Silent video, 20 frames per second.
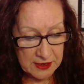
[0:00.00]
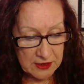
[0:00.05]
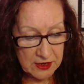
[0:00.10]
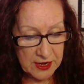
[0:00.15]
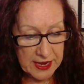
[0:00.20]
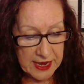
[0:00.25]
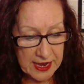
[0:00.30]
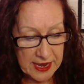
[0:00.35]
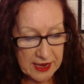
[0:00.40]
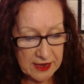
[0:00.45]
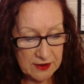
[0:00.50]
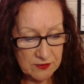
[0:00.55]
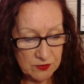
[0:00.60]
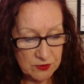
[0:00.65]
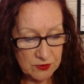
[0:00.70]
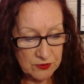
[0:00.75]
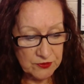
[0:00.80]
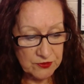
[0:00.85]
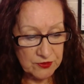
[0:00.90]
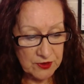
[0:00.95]
had
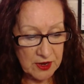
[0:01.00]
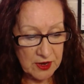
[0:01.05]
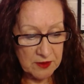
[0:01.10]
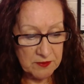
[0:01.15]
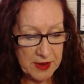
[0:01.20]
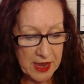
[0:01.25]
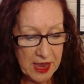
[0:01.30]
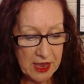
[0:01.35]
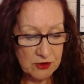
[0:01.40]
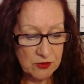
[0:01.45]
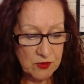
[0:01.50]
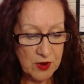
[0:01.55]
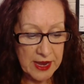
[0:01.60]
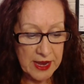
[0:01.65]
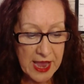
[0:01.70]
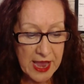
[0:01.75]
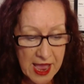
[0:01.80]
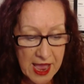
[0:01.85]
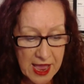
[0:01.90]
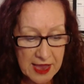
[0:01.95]
was, how do I
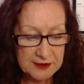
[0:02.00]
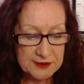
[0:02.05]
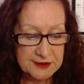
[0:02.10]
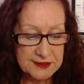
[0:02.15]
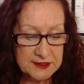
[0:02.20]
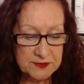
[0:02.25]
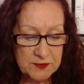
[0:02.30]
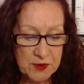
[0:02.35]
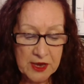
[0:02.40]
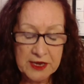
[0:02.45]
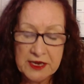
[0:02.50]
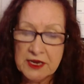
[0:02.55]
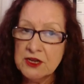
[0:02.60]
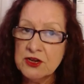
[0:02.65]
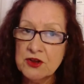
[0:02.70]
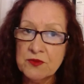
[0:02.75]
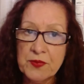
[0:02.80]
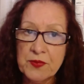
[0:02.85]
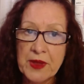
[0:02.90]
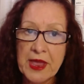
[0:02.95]
harness my
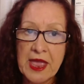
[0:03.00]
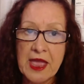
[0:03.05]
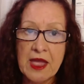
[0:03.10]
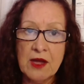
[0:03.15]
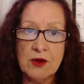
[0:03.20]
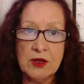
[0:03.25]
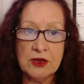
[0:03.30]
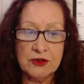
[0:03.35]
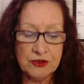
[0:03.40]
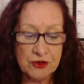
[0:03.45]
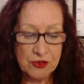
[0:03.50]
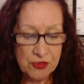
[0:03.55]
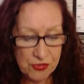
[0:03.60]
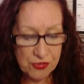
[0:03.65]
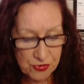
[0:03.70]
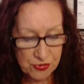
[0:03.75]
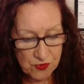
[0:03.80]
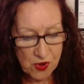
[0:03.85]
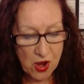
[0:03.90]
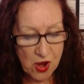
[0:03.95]
inner power to
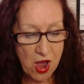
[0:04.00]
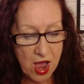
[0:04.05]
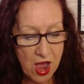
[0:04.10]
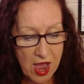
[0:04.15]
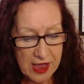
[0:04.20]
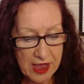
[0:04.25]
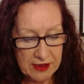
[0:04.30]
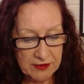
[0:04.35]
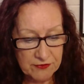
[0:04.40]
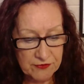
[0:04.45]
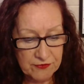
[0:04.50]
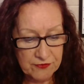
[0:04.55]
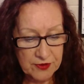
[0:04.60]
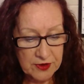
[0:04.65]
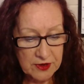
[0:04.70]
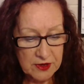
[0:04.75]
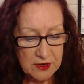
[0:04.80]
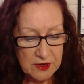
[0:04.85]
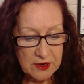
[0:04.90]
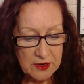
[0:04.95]
thrive
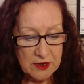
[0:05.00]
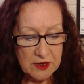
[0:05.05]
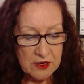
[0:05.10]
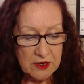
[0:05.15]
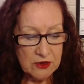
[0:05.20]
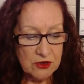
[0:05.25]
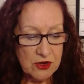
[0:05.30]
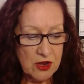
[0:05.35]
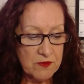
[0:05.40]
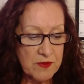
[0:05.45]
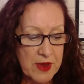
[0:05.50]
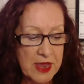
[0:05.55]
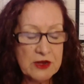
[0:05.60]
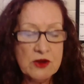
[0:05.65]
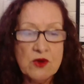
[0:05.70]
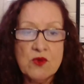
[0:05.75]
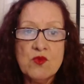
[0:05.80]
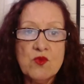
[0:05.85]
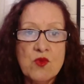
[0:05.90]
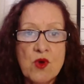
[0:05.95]
no
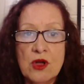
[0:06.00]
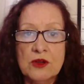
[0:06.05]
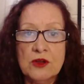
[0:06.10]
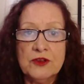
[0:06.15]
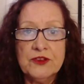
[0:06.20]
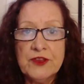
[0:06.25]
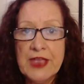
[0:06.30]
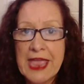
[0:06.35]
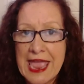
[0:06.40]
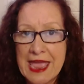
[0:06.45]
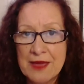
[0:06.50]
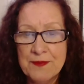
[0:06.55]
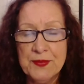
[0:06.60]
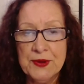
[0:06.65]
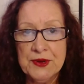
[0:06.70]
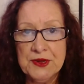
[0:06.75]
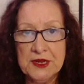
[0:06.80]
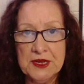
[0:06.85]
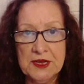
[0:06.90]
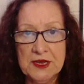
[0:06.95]
matter what's
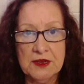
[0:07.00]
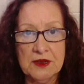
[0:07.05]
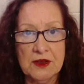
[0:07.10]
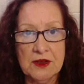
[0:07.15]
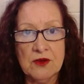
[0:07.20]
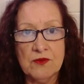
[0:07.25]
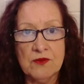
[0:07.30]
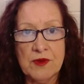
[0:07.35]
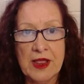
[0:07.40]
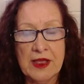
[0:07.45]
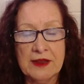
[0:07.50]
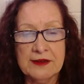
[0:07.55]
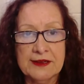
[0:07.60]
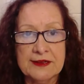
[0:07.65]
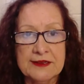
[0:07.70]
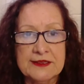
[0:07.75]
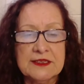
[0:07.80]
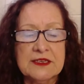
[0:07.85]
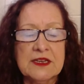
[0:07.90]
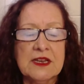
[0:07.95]
happening around
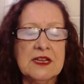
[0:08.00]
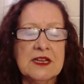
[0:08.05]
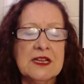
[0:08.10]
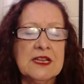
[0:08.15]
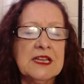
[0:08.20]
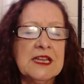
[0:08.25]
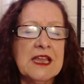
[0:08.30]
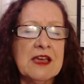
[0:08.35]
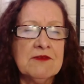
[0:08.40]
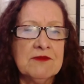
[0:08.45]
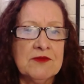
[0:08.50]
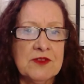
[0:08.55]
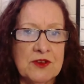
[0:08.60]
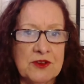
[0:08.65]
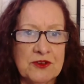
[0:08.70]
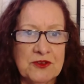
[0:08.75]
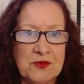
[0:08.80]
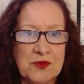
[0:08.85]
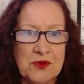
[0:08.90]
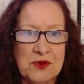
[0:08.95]
us. Love
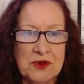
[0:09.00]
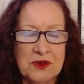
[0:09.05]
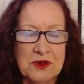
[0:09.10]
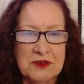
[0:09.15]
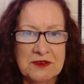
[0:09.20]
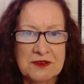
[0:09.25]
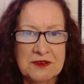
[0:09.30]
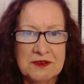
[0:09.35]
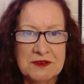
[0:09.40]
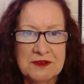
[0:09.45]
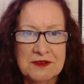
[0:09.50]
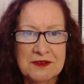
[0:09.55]
those words.